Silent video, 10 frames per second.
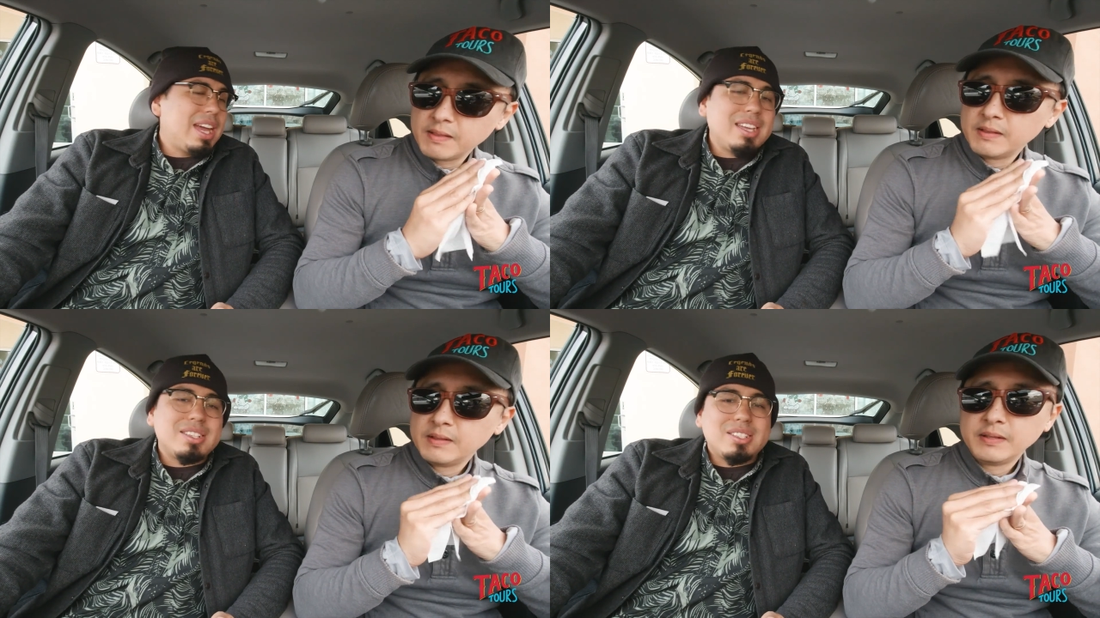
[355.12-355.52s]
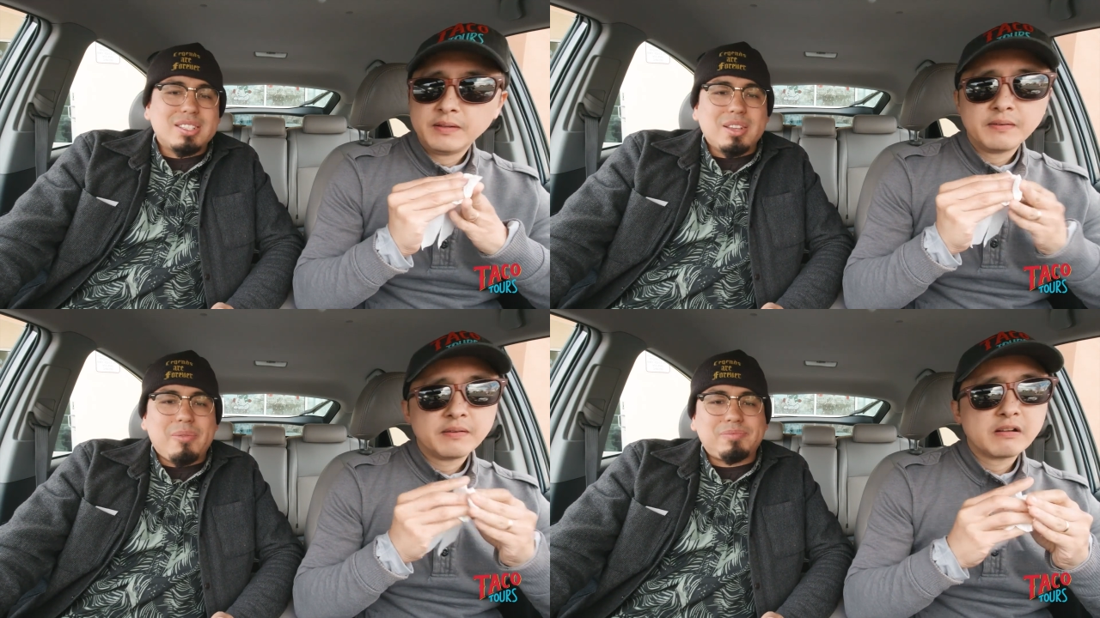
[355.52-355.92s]

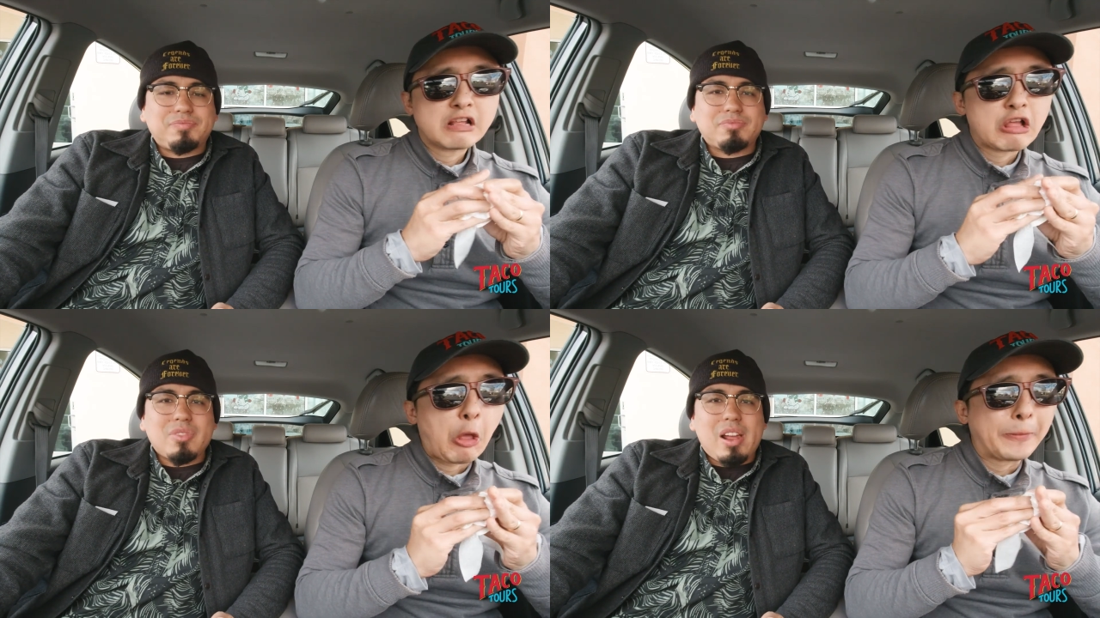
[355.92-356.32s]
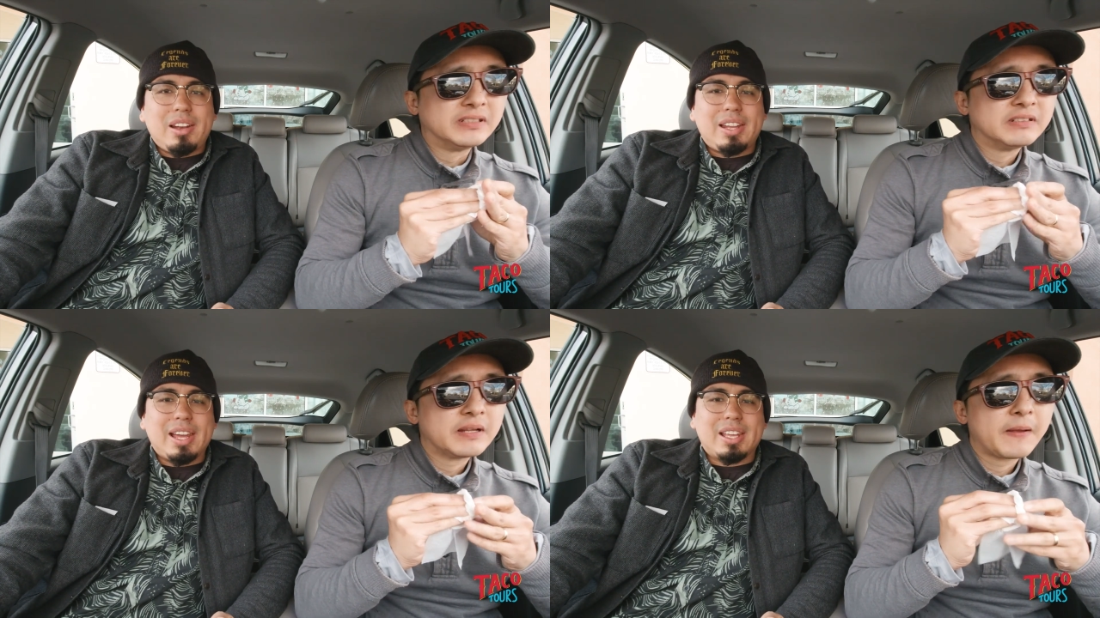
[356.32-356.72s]
Speaker 1: tastes
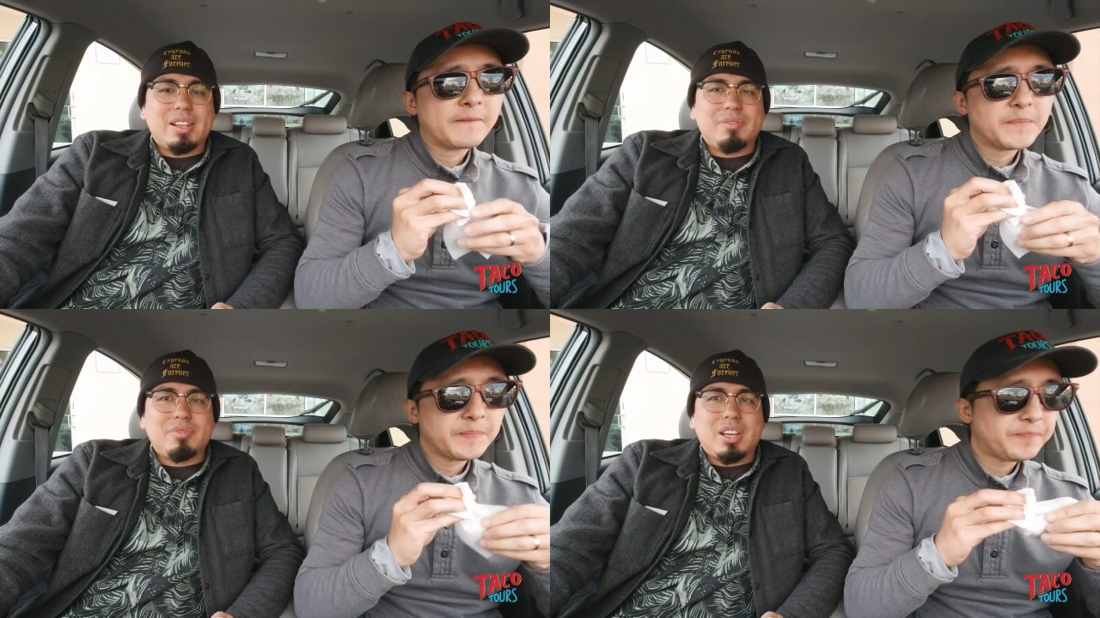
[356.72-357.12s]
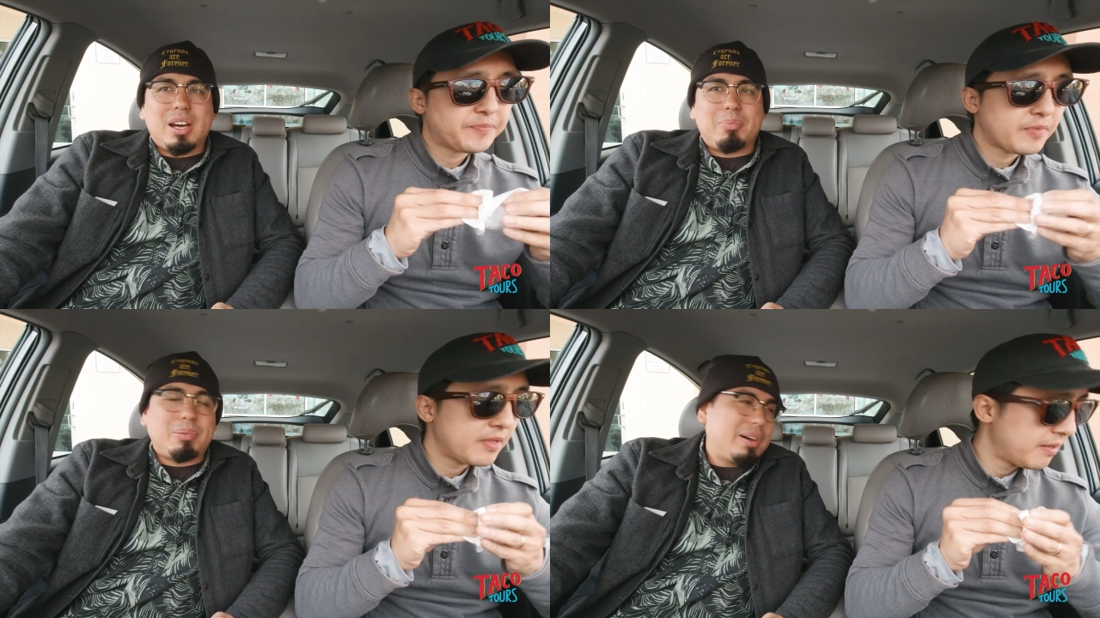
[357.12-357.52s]
like
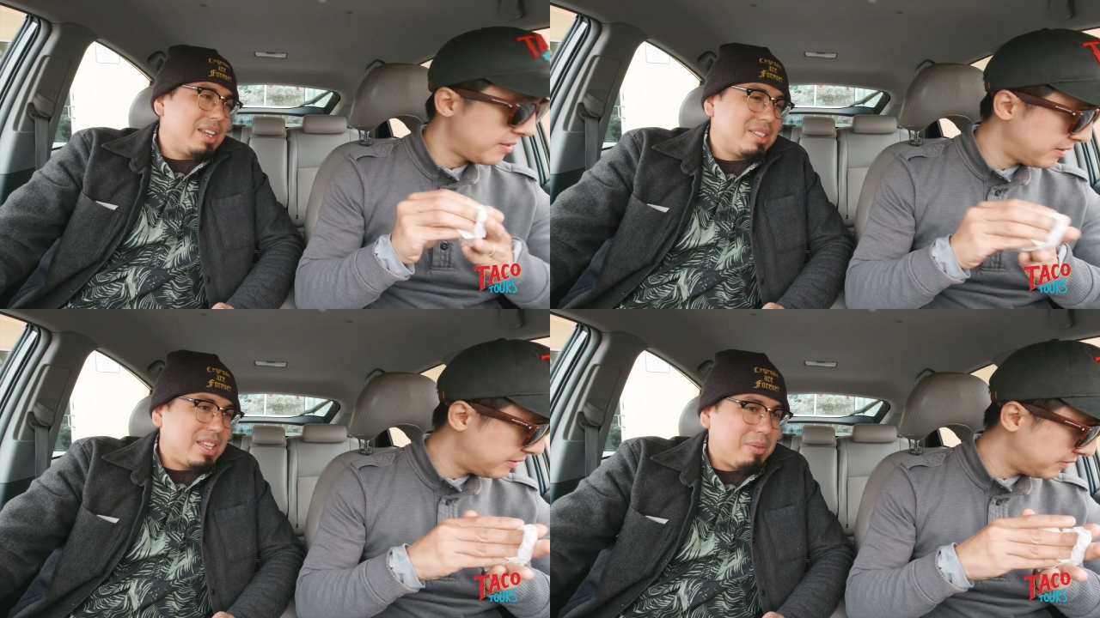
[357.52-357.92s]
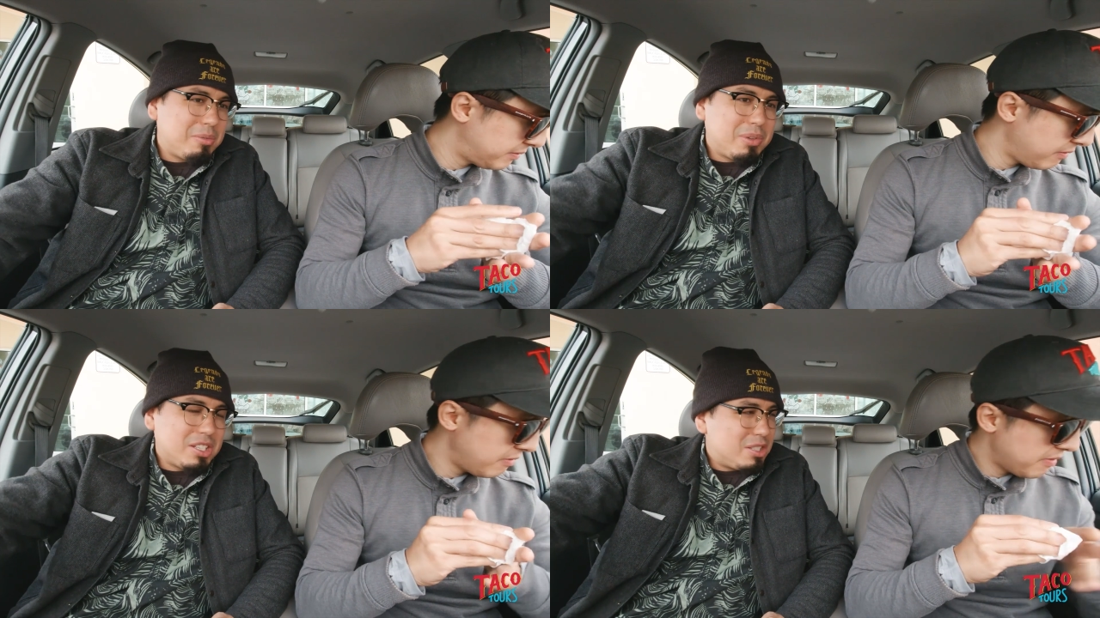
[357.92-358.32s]
a place that
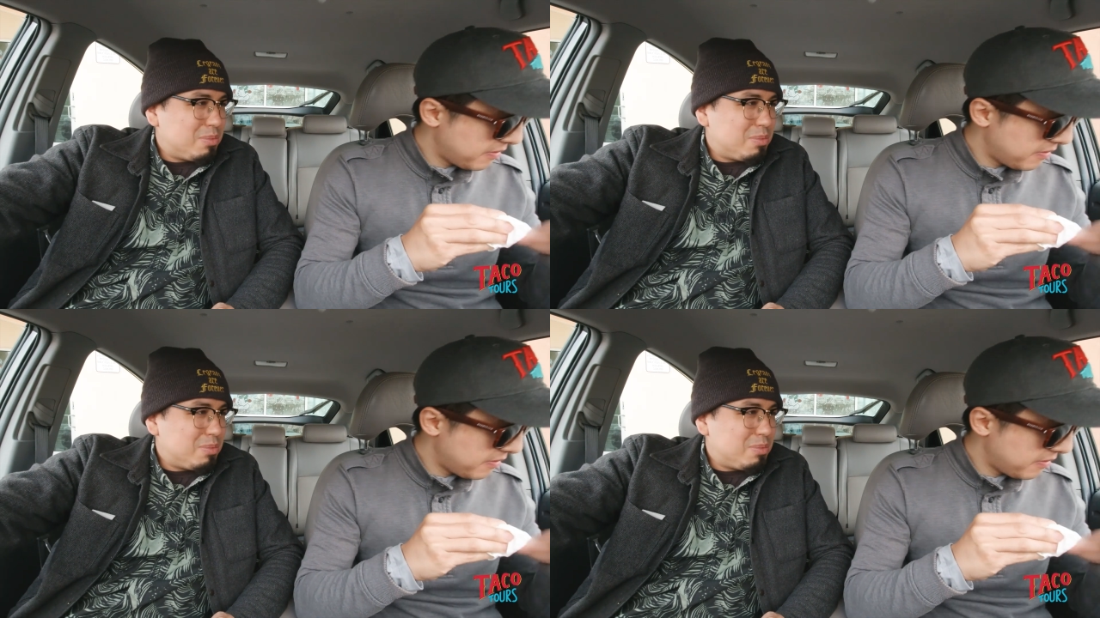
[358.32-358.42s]
would be